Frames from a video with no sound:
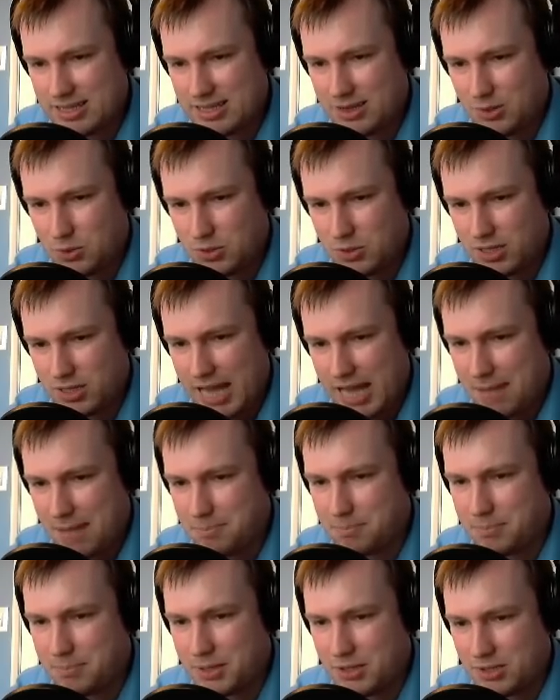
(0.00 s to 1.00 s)
all of
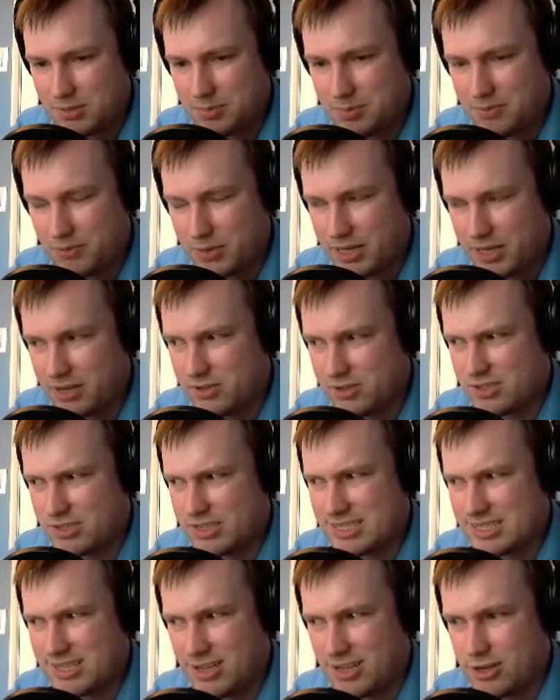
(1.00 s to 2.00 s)
that built before it goes into the
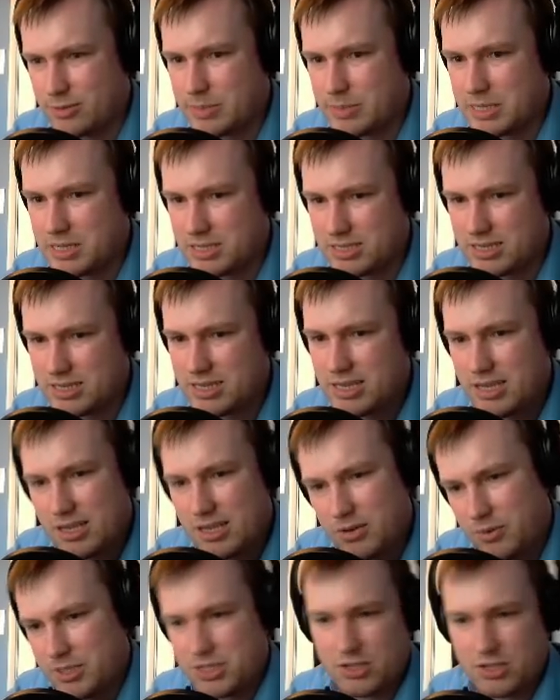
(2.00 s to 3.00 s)
slow build.
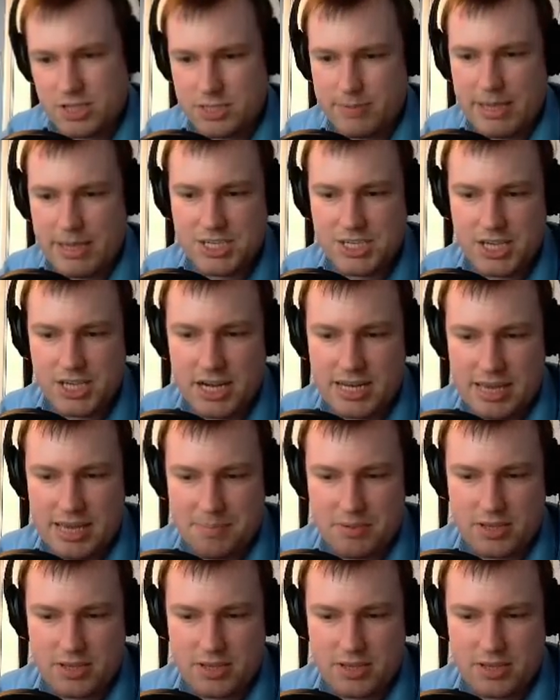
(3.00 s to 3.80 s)
Once I've got the space yard up, it can